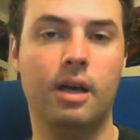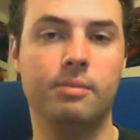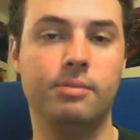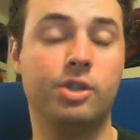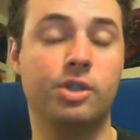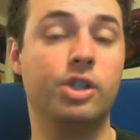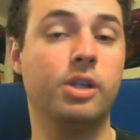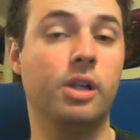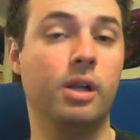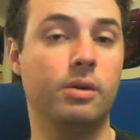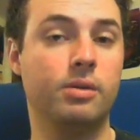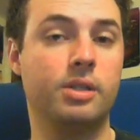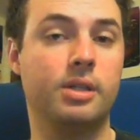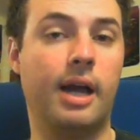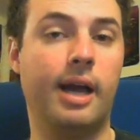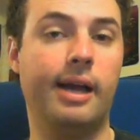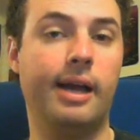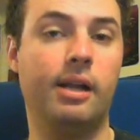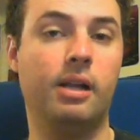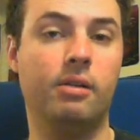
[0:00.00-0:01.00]
slow
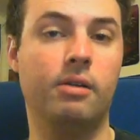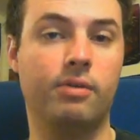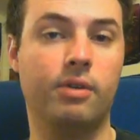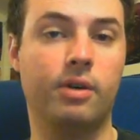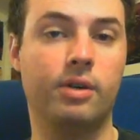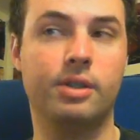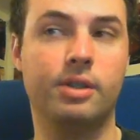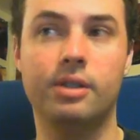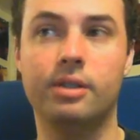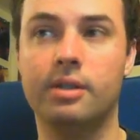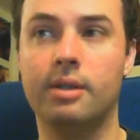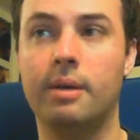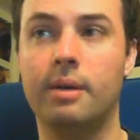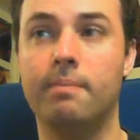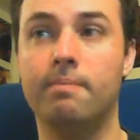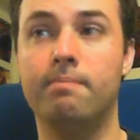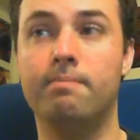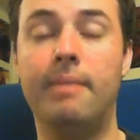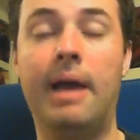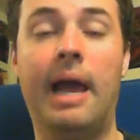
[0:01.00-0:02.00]
style, versus
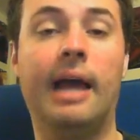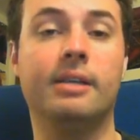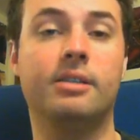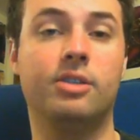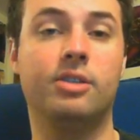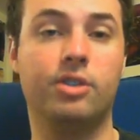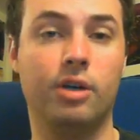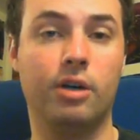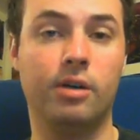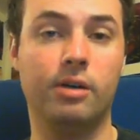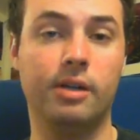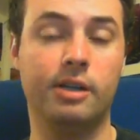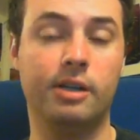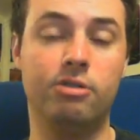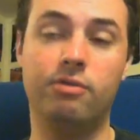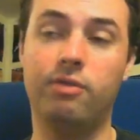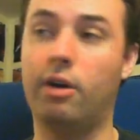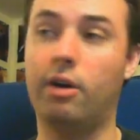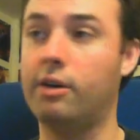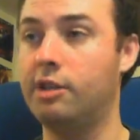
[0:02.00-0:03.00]
mass Zerglings.
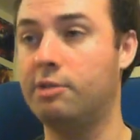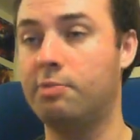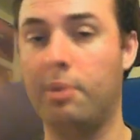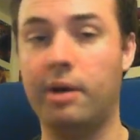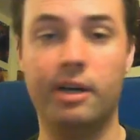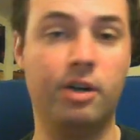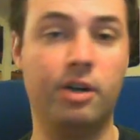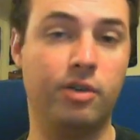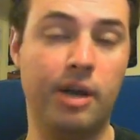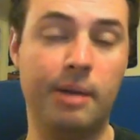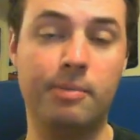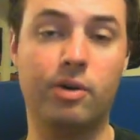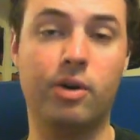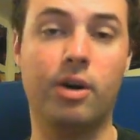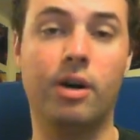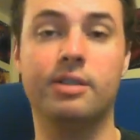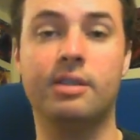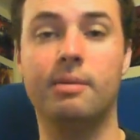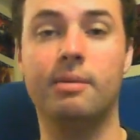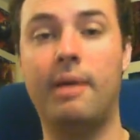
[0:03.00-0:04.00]
You've already spread creep
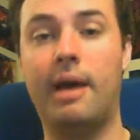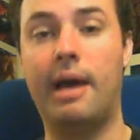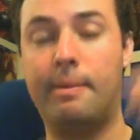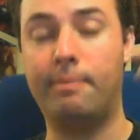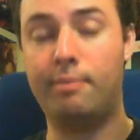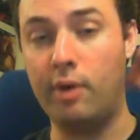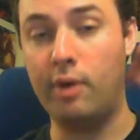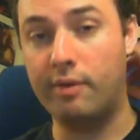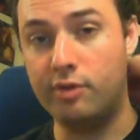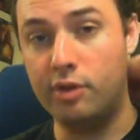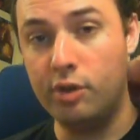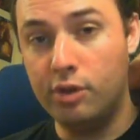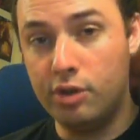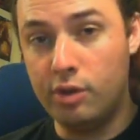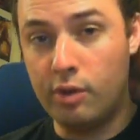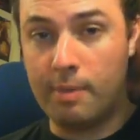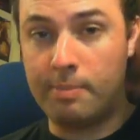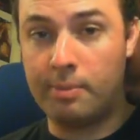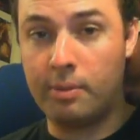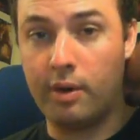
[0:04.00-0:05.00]
across the map. You have 2/2
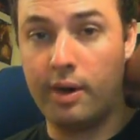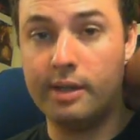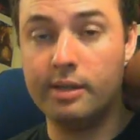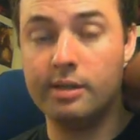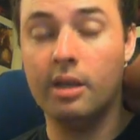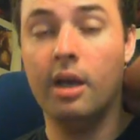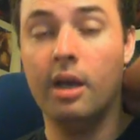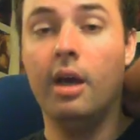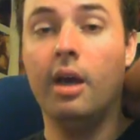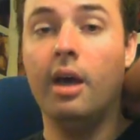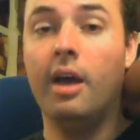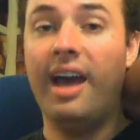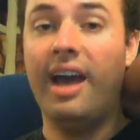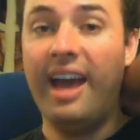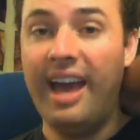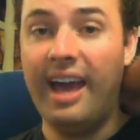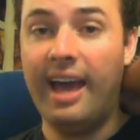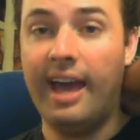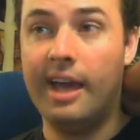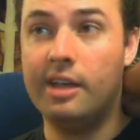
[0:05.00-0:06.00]
upgrades,
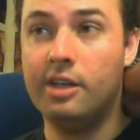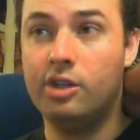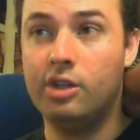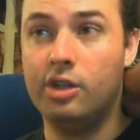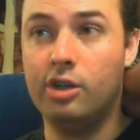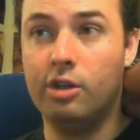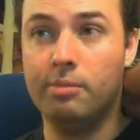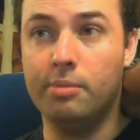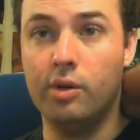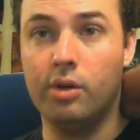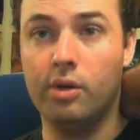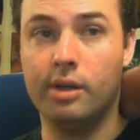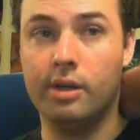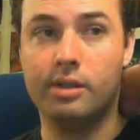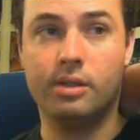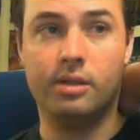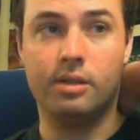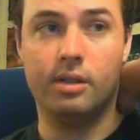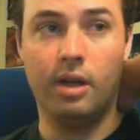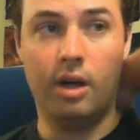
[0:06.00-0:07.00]
and your
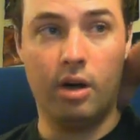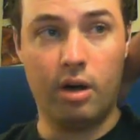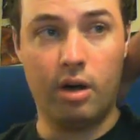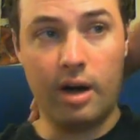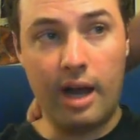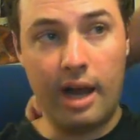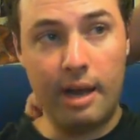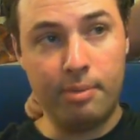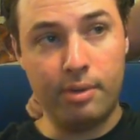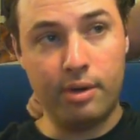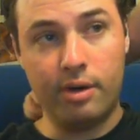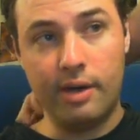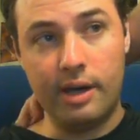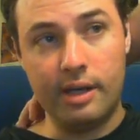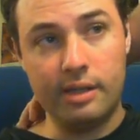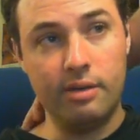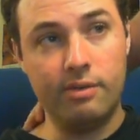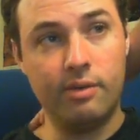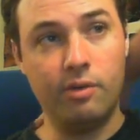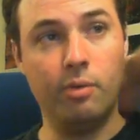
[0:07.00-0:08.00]
Mutalists are
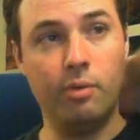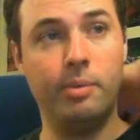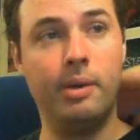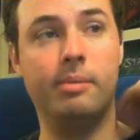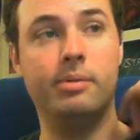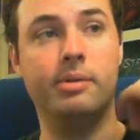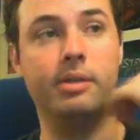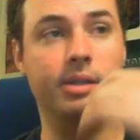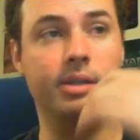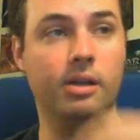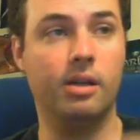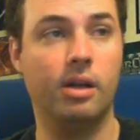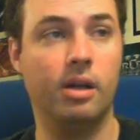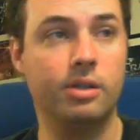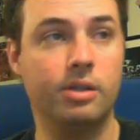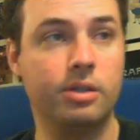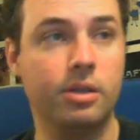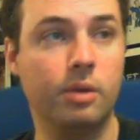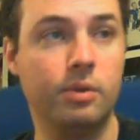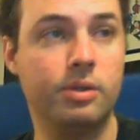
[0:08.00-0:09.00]
hyper-aggressive and will be able to deal all
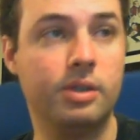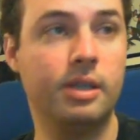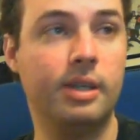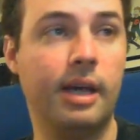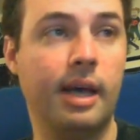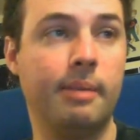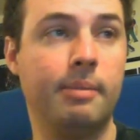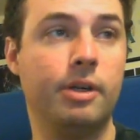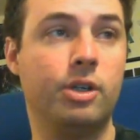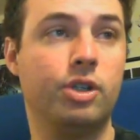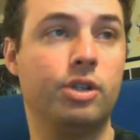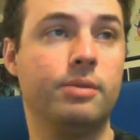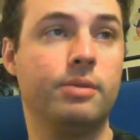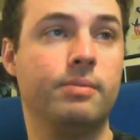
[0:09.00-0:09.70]
sorts of damage.